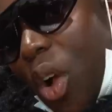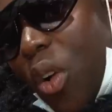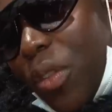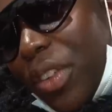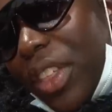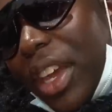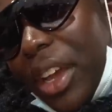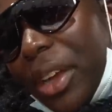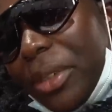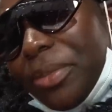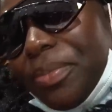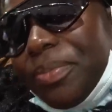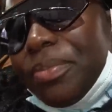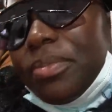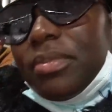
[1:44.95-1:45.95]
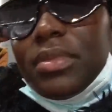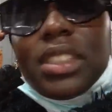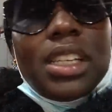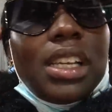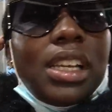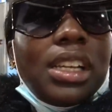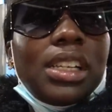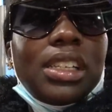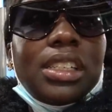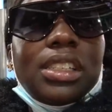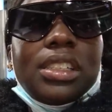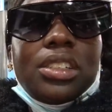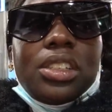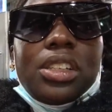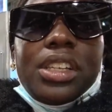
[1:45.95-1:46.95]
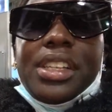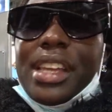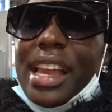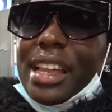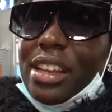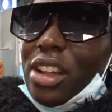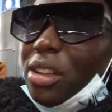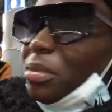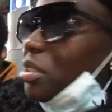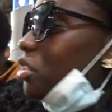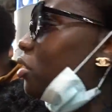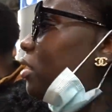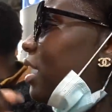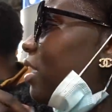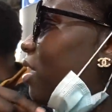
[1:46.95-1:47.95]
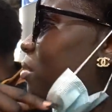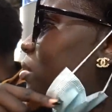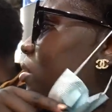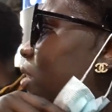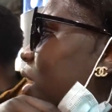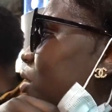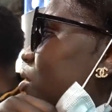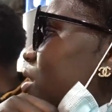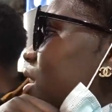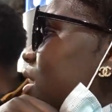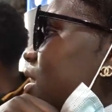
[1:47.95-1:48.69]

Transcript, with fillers: over there. He had options. You had options. You could